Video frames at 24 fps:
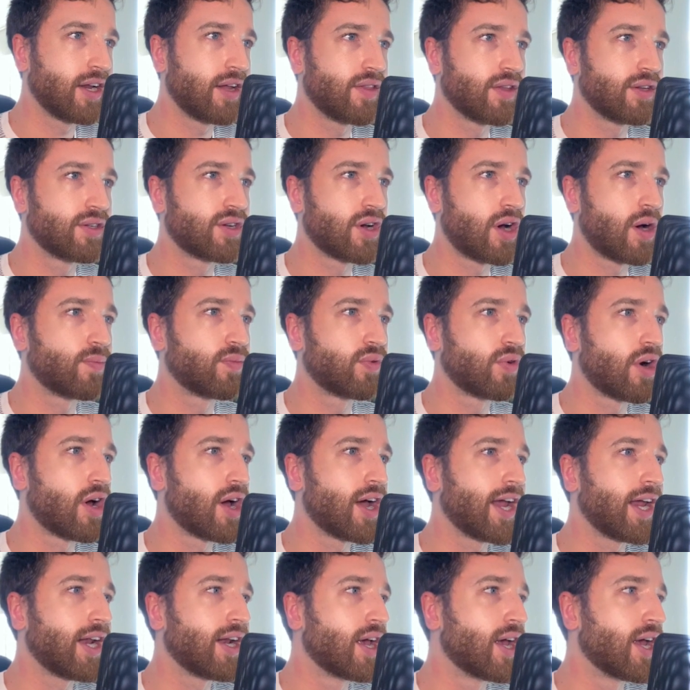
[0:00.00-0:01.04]
the top
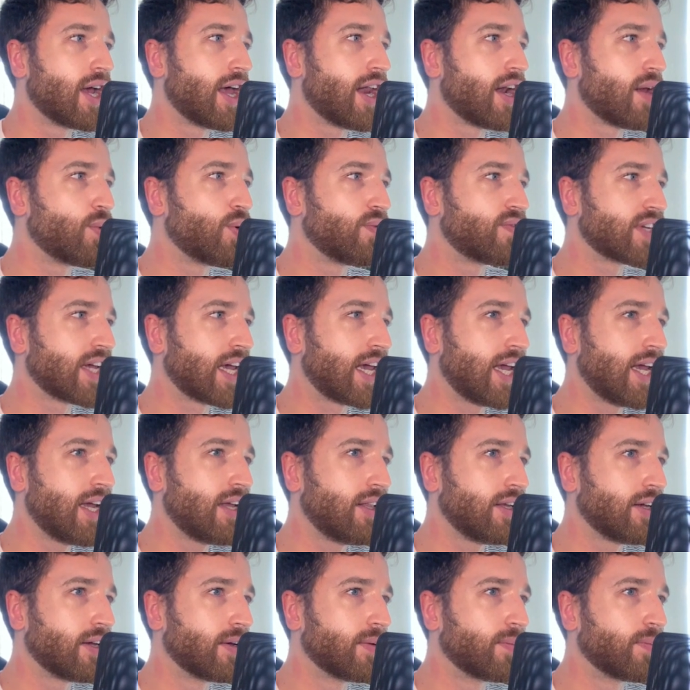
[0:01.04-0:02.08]
right? And I move to
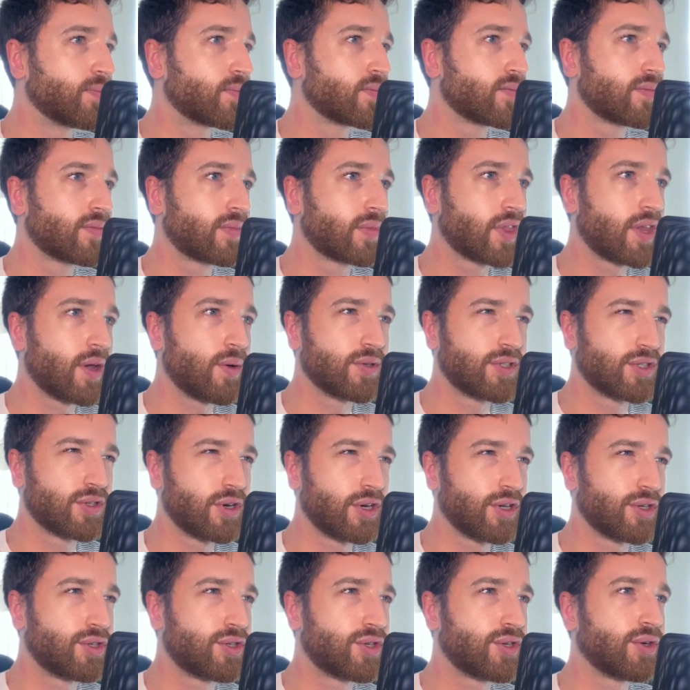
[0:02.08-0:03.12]
helium, now it's
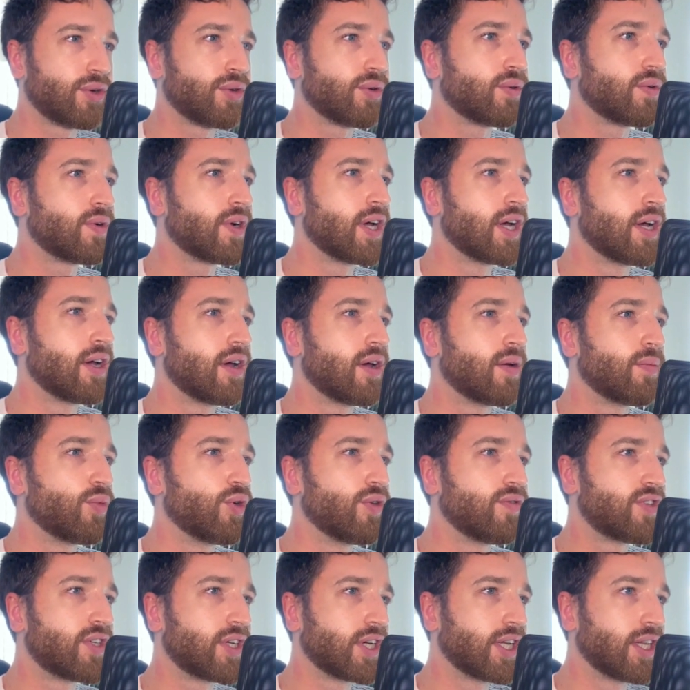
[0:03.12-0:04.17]
got a 2.
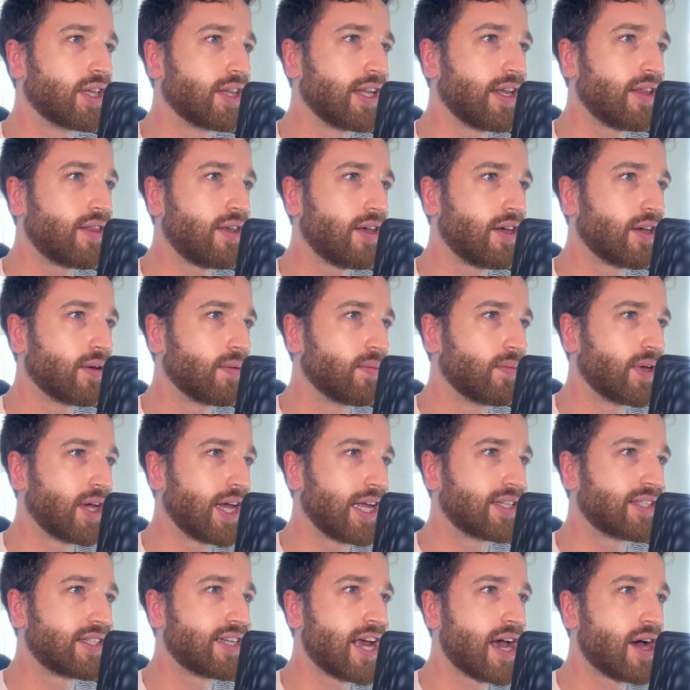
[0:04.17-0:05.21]
Move to lithium,
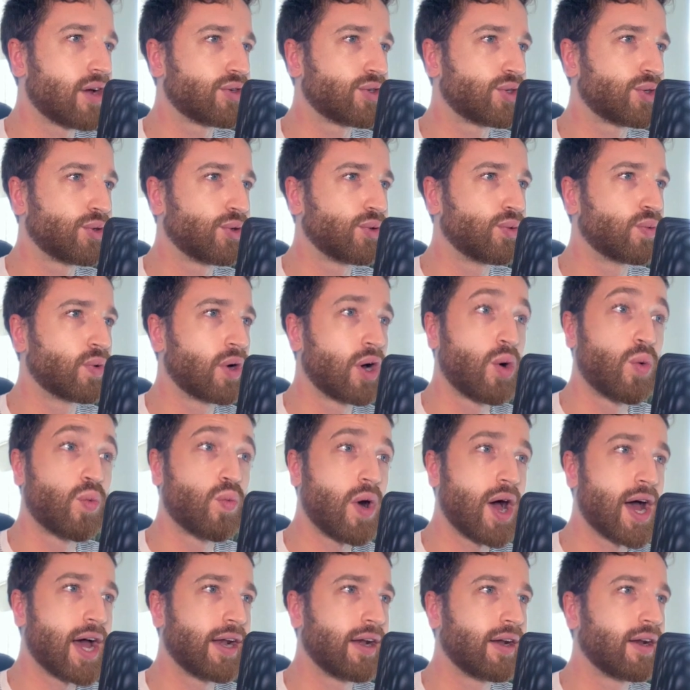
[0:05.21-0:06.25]
it's now 2,
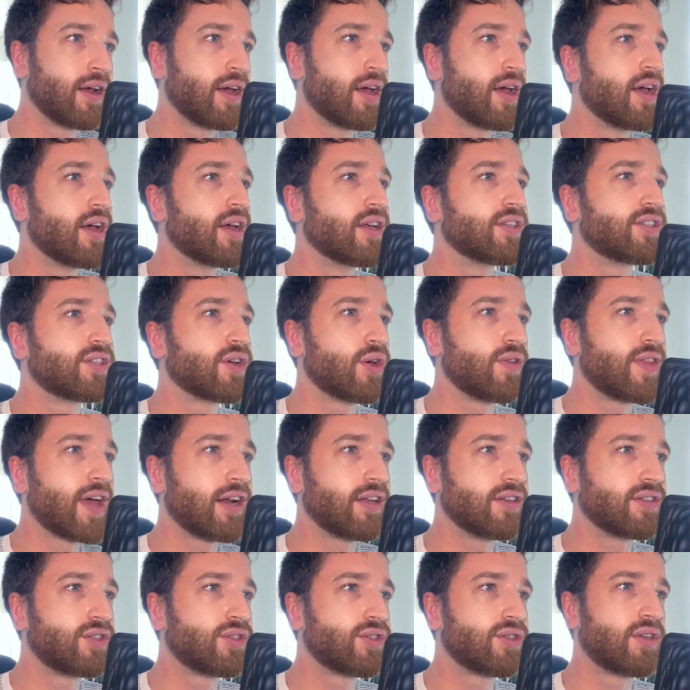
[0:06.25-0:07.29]
1. So that
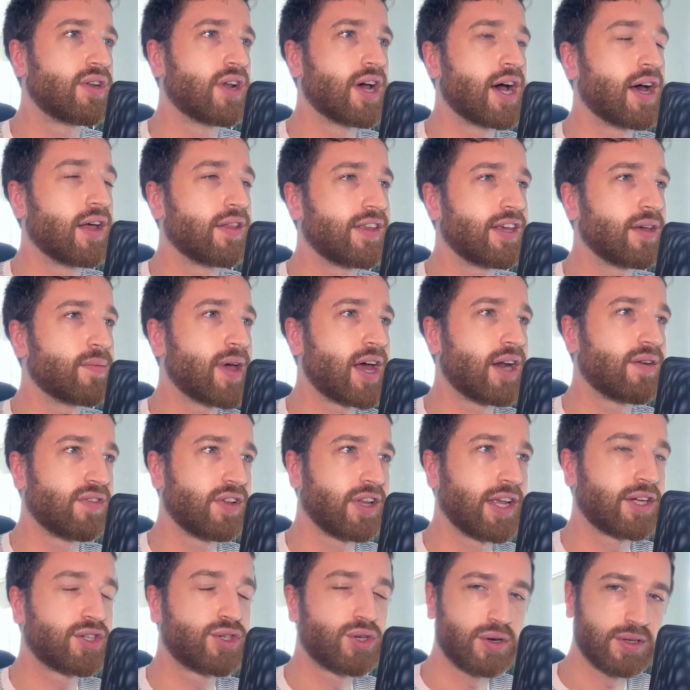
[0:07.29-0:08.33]
is the amount of
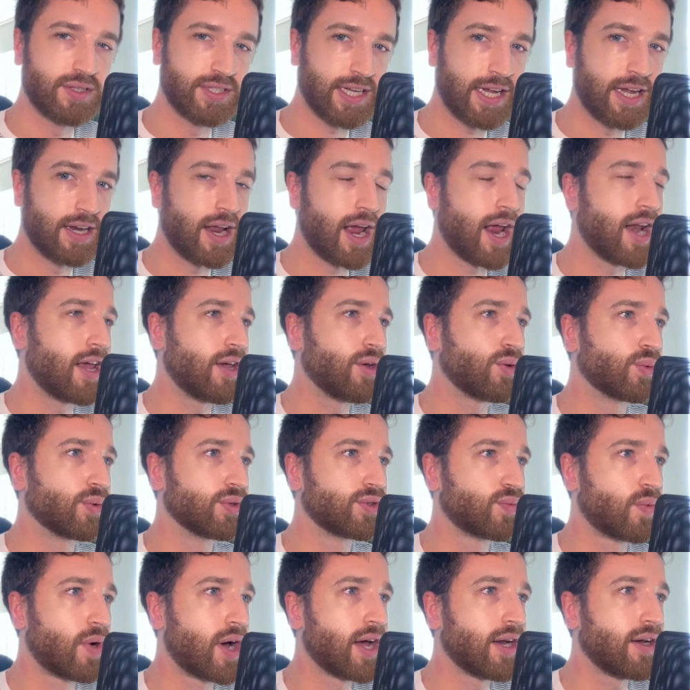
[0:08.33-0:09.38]
electrons in n
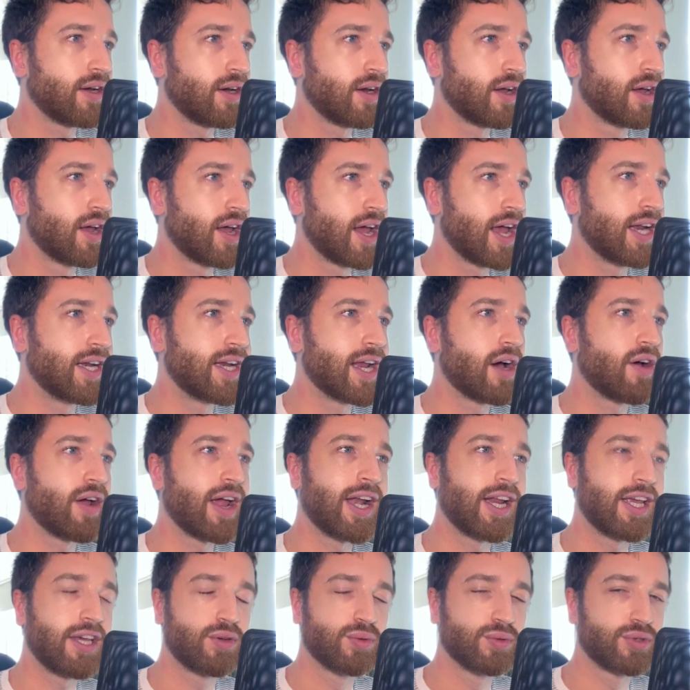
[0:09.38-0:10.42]
equals 1. And now
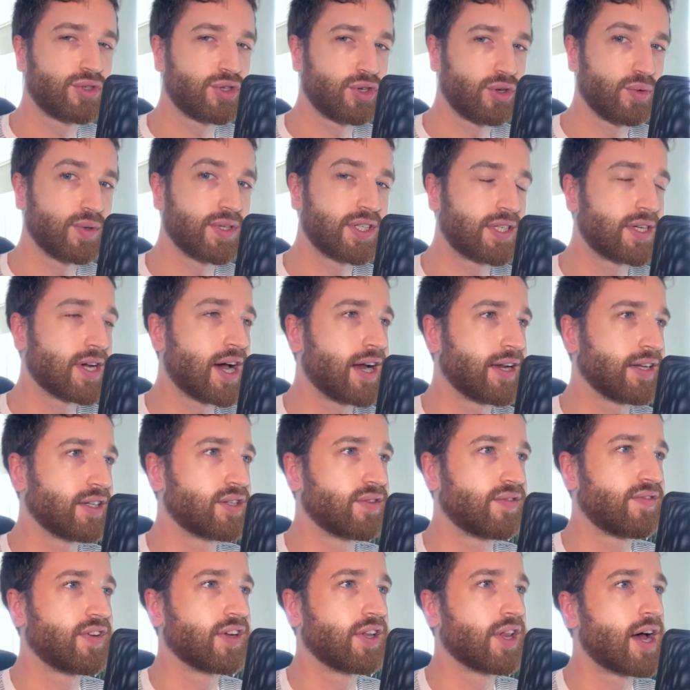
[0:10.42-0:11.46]
n equals 2 is starting to
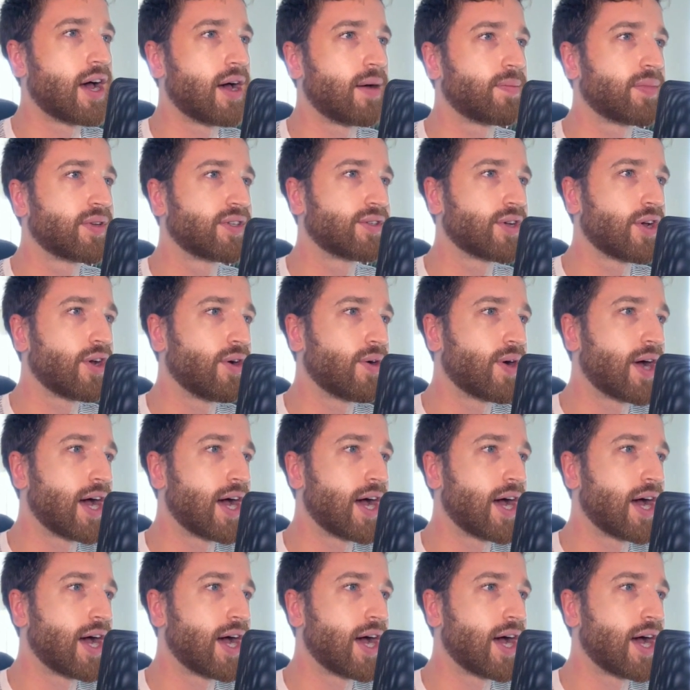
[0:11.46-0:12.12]
fill up. So